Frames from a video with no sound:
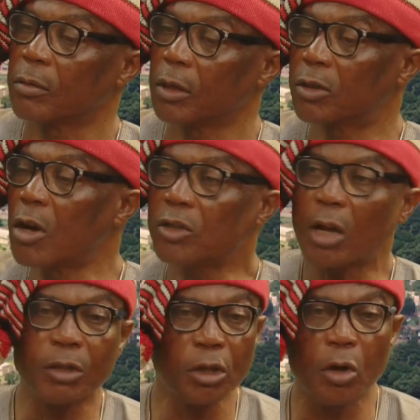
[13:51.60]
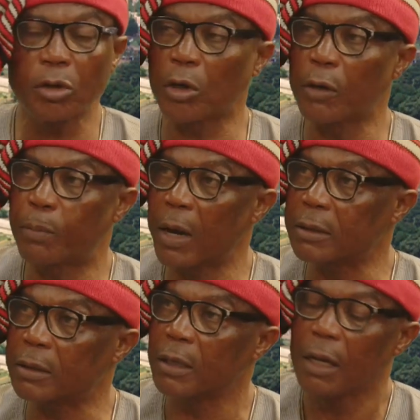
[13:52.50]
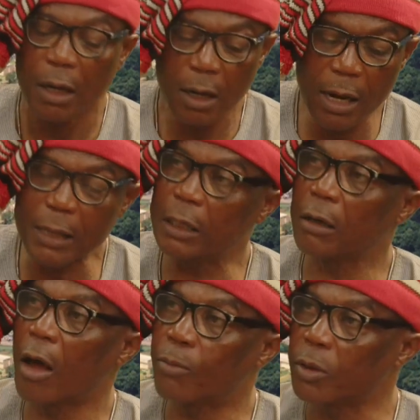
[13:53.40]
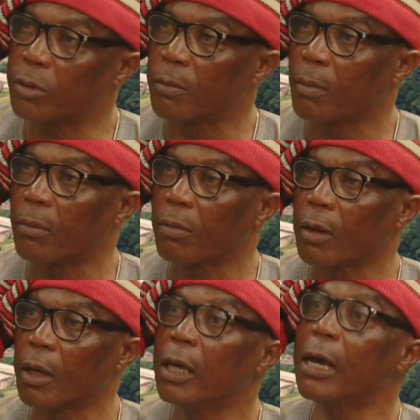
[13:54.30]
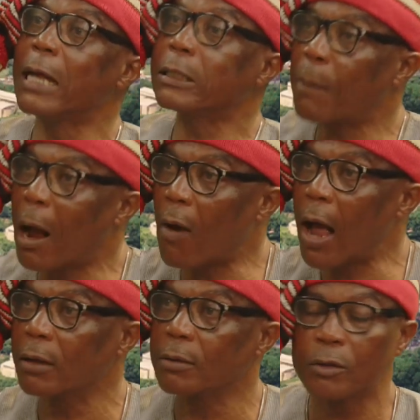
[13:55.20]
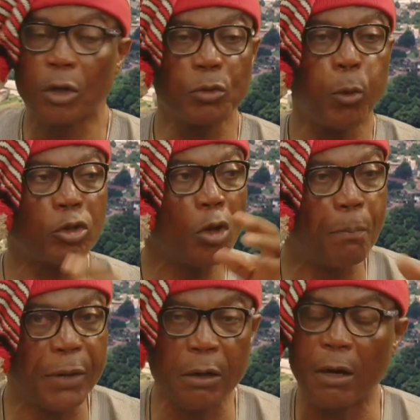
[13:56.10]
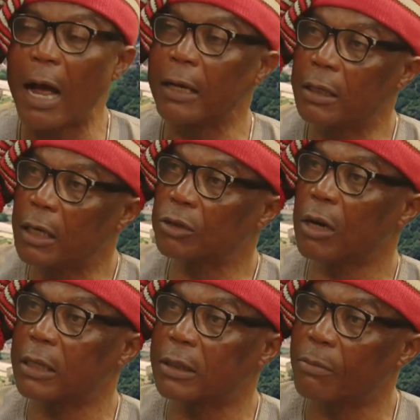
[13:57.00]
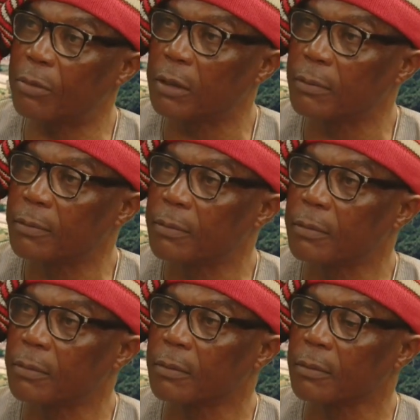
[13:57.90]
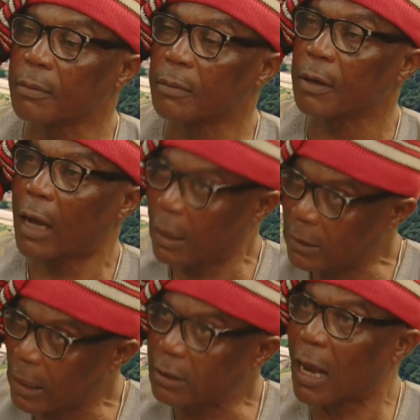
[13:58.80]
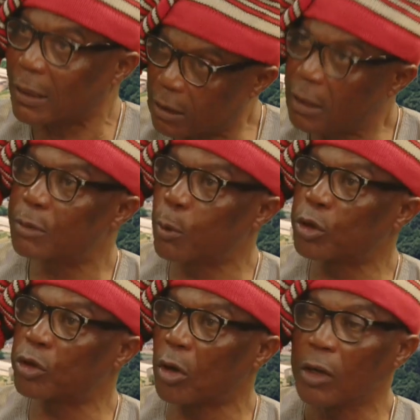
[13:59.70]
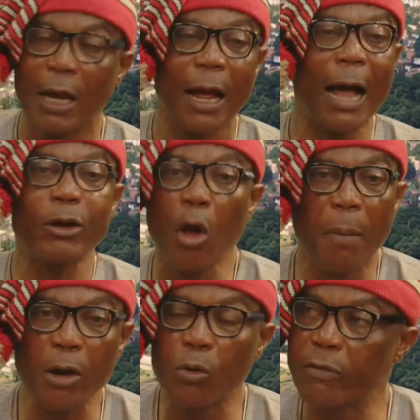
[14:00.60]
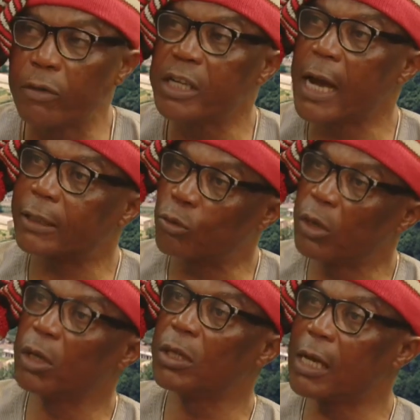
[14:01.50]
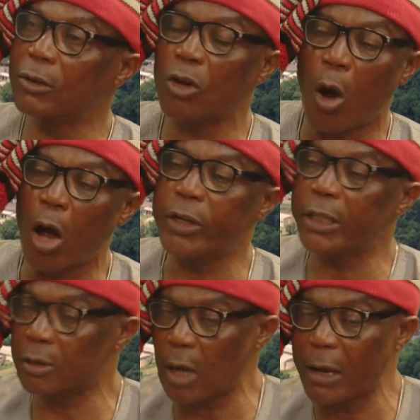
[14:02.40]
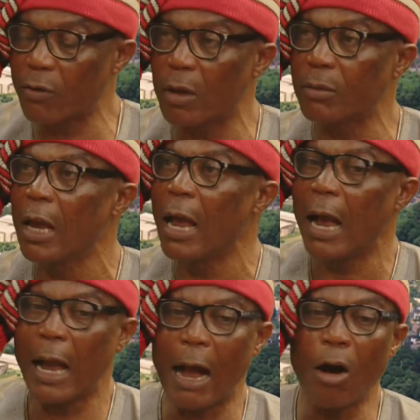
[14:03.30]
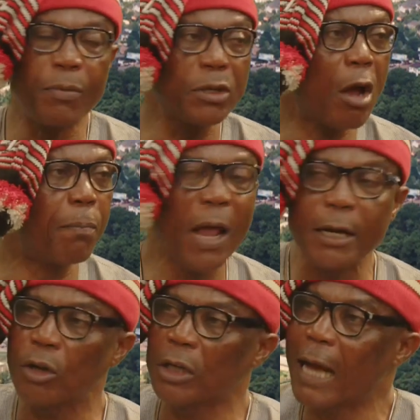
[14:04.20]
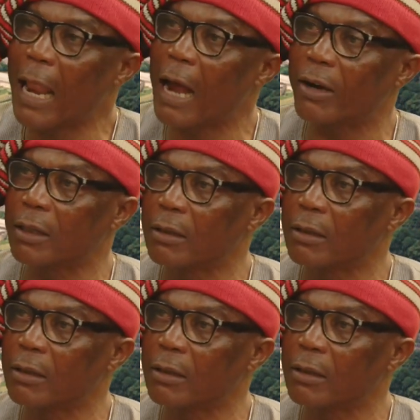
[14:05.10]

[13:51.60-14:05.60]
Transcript: It's not something you go to the press. Let him lobby. He has power to sponsor bill at the National Assembly. At his position. And nobody will even hear it. Will you hear it? So all this kind of them, I hope he's not playing to the gallery.